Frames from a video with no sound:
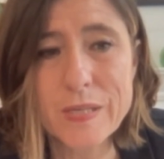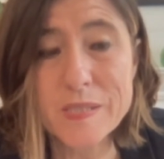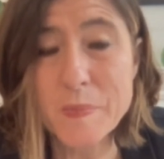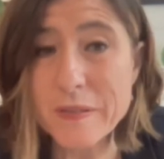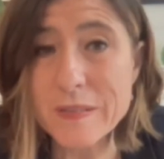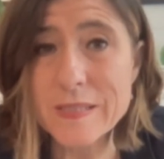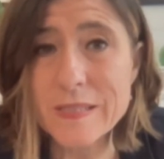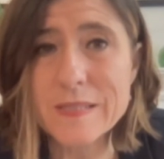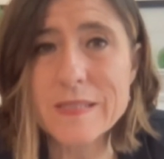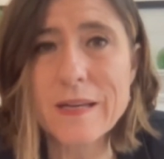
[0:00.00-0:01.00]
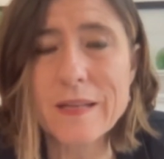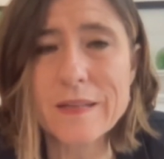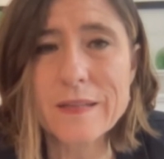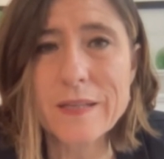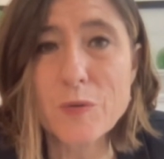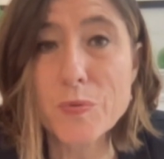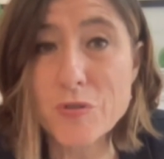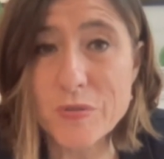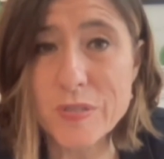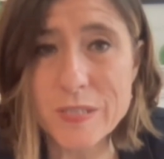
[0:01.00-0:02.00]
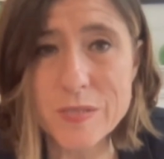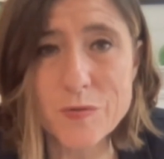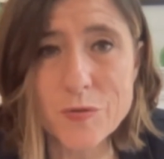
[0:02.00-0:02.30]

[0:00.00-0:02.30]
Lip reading: experiences and the opportunities